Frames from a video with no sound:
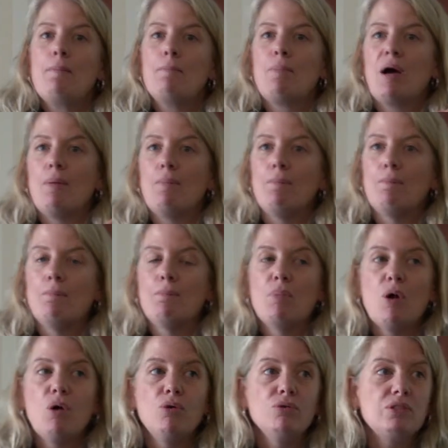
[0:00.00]
but
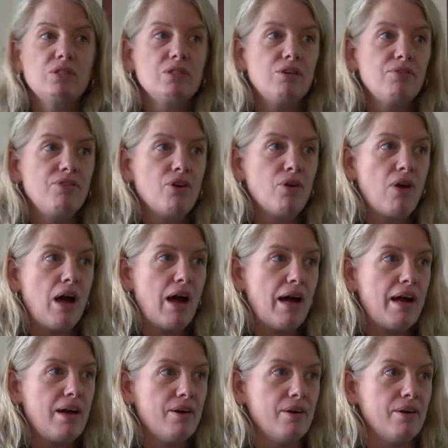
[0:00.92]
most of your
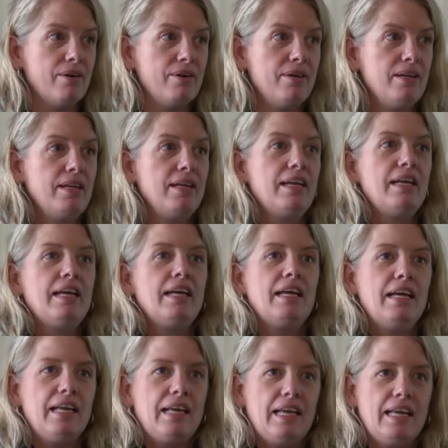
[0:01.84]
iron
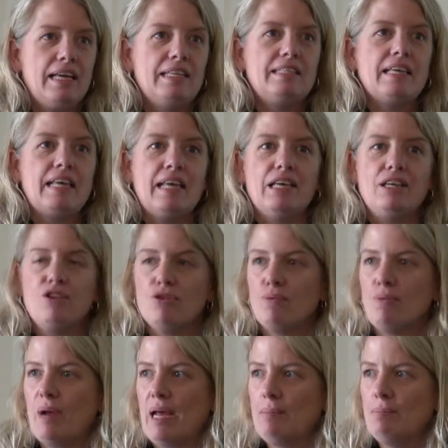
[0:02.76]
is in
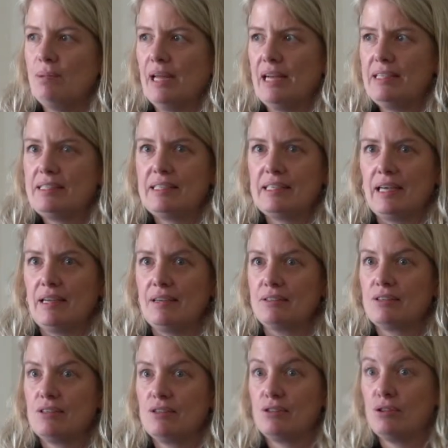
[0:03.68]
your red blood
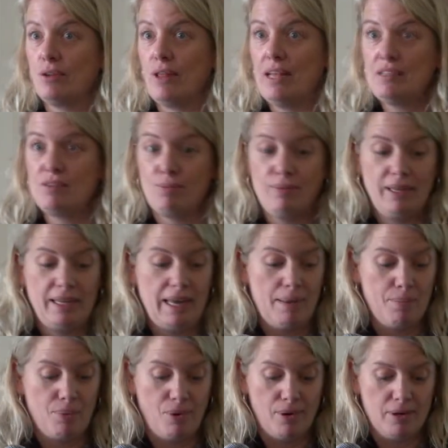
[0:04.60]
cells. So that's really
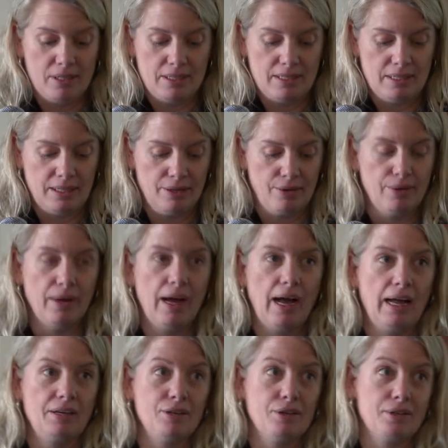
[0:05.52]
important to
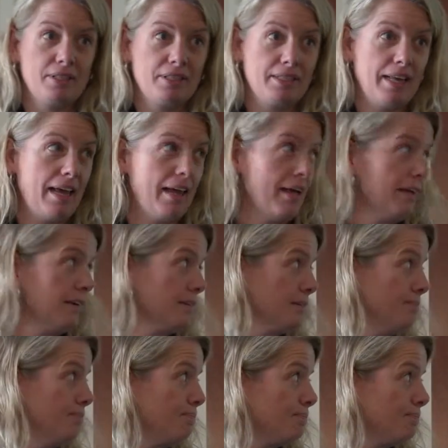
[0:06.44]
understand.